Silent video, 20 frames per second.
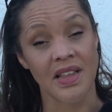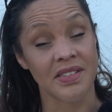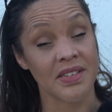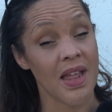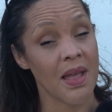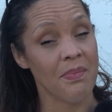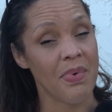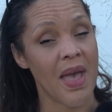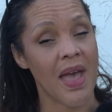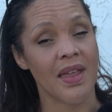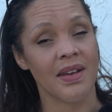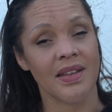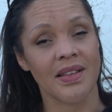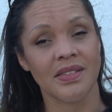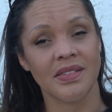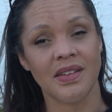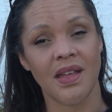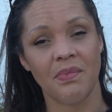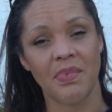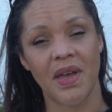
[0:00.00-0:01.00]
It's not bad.
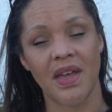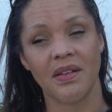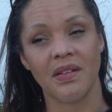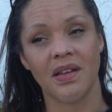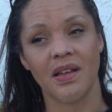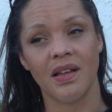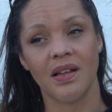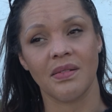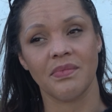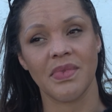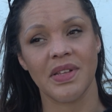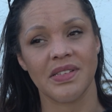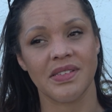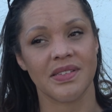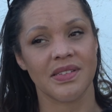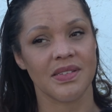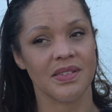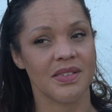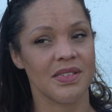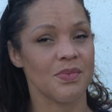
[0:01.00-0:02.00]
It's not bad. Um,
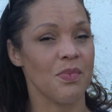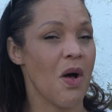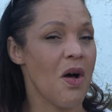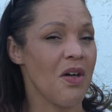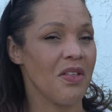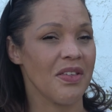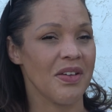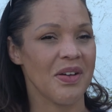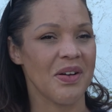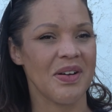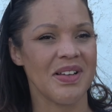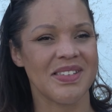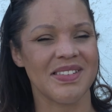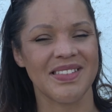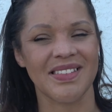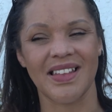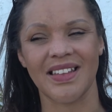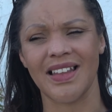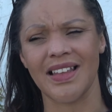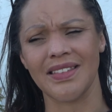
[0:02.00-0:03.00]
it's small, though.
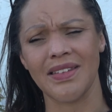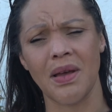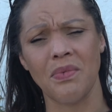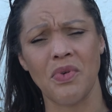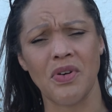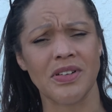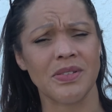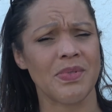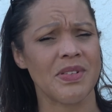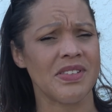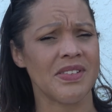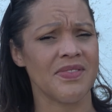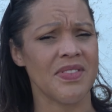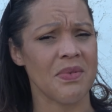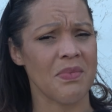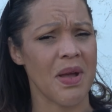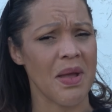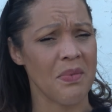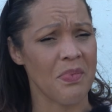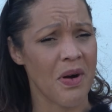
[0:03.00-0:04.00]
It's a lot more expensive
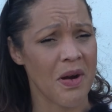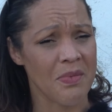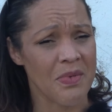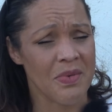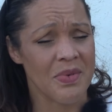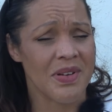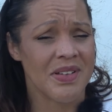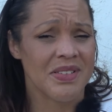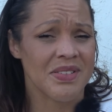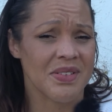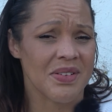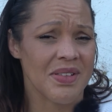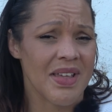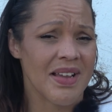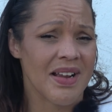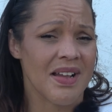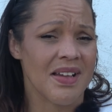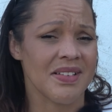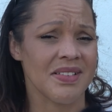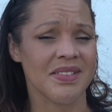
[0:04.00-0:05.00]
than my apartment was, so
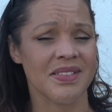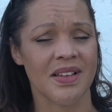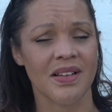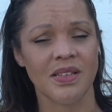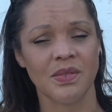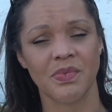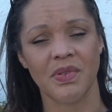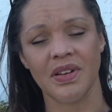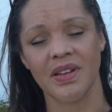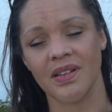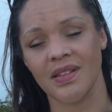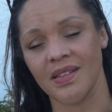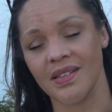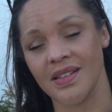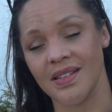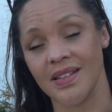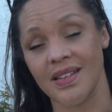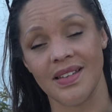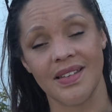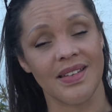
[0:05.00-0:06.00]
that kind of sucks, but it,
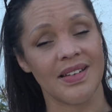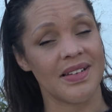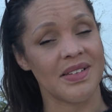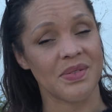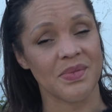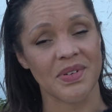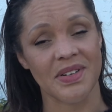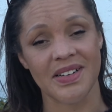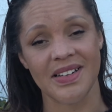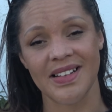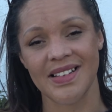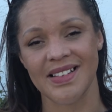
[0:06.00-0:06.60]
it is what